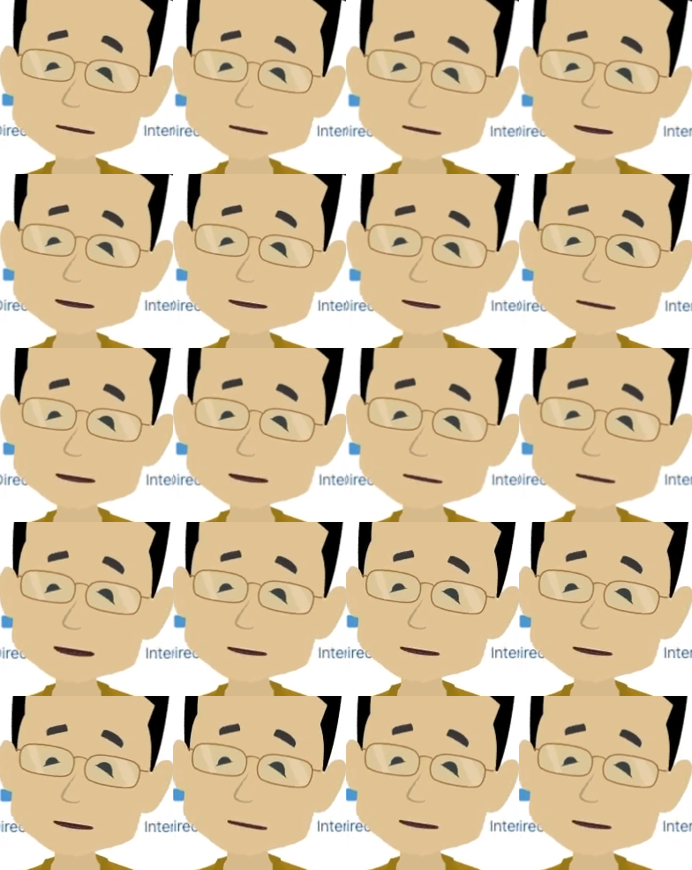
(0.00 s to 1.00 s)
This
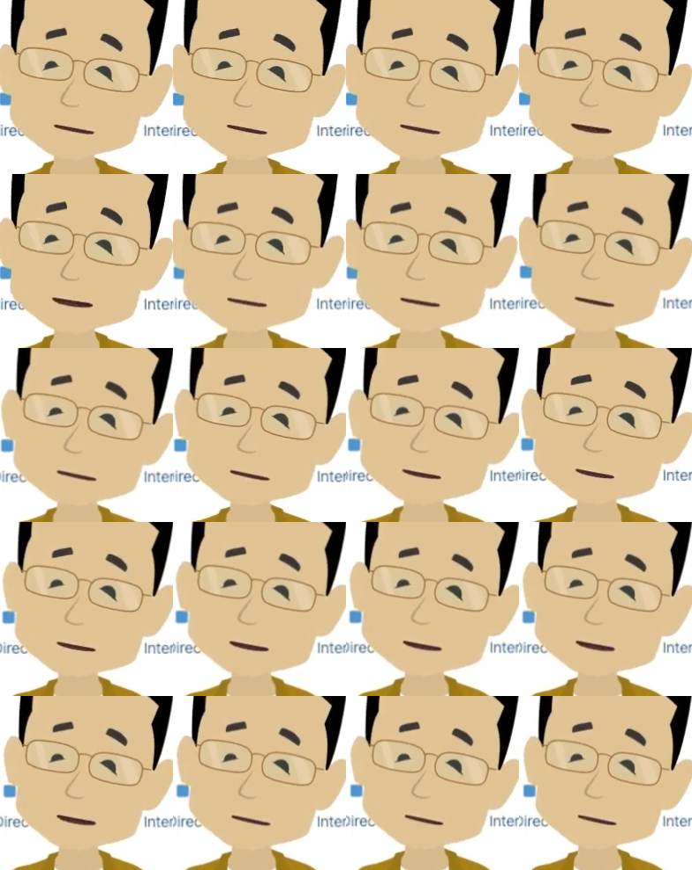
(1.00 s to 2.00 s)
update will take place on
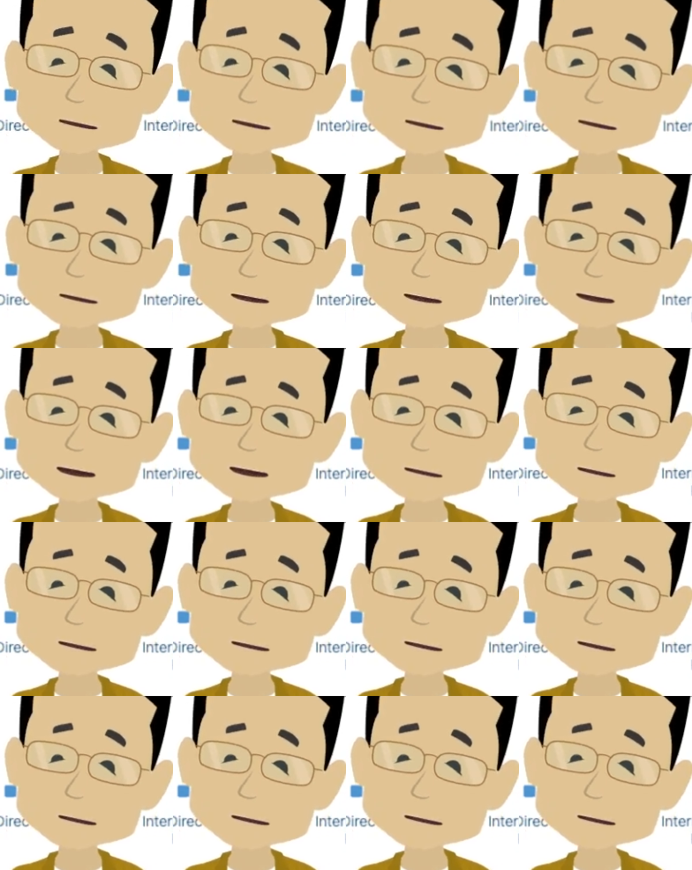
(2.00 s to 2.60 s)
Monday, February